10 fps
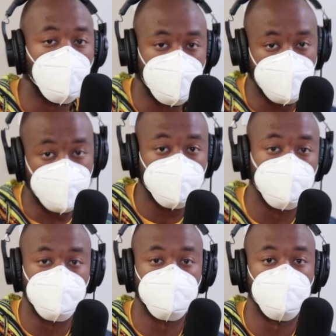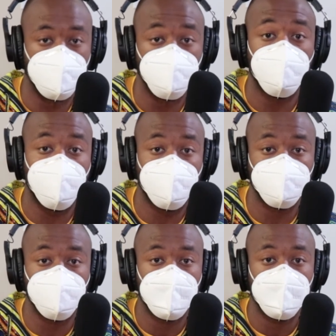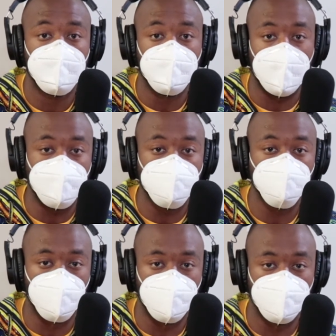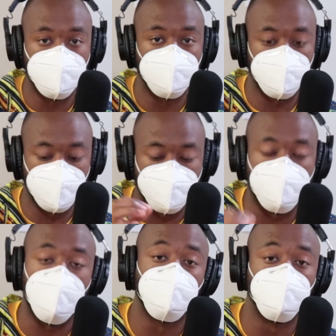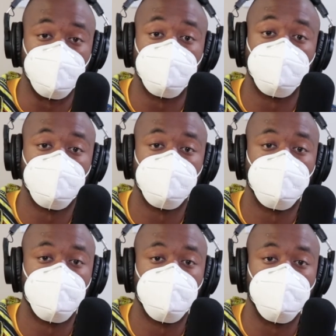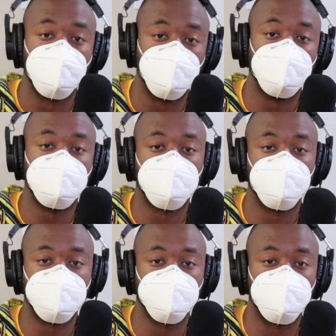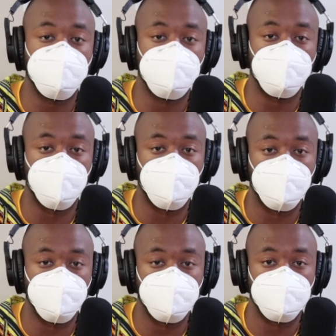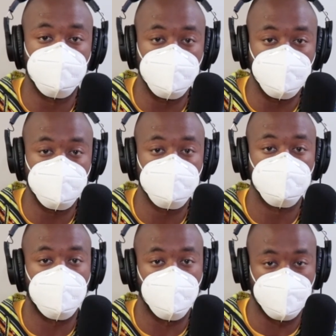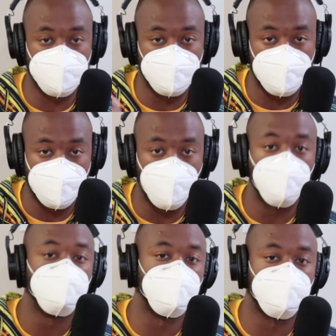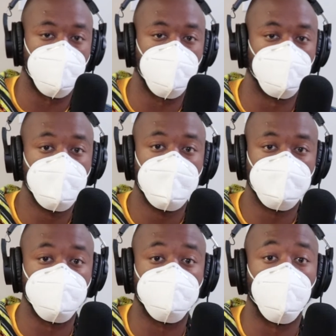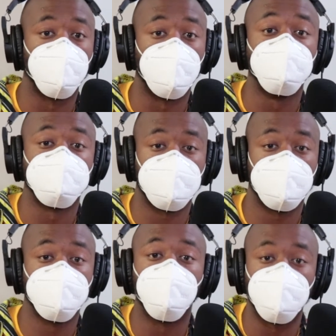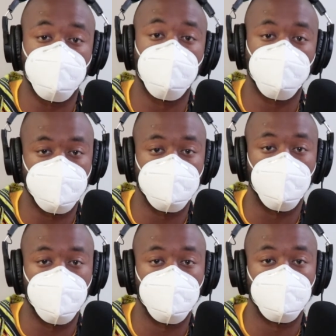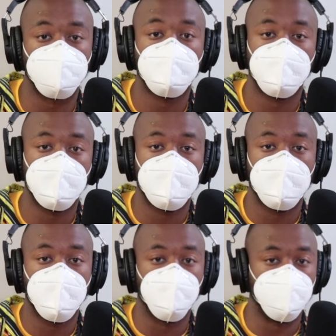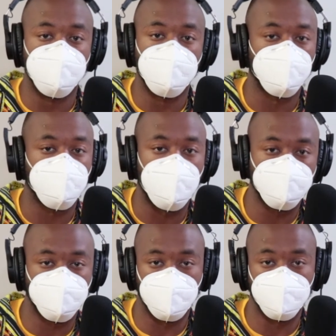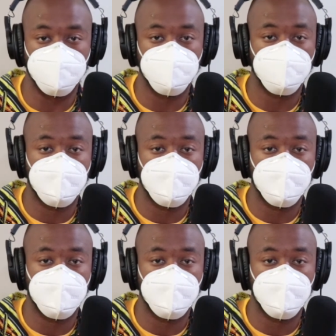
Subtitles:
are an influencer and you have any sort of following, you need to be speaking on things that can help your following understand what's going on in the world. We've done it for Christ Church.